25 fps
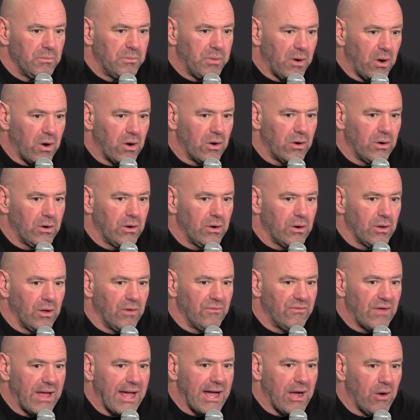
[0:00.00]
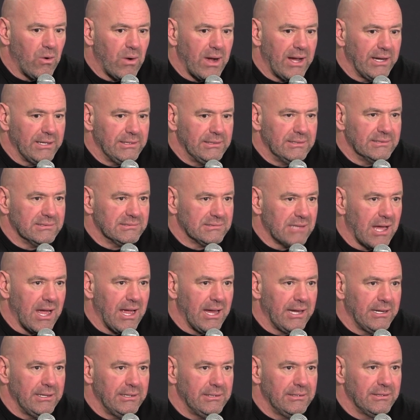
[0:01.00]
part of how I
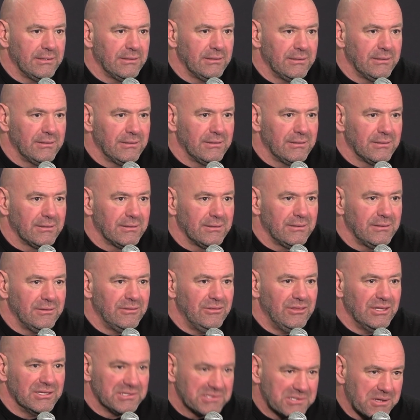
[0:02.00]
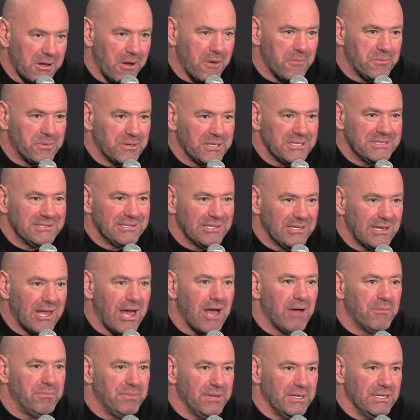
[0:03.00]
designed this company to
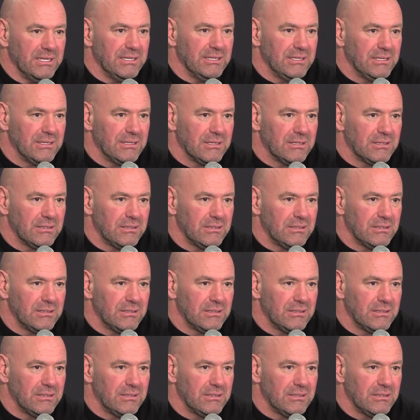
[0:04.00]
not be.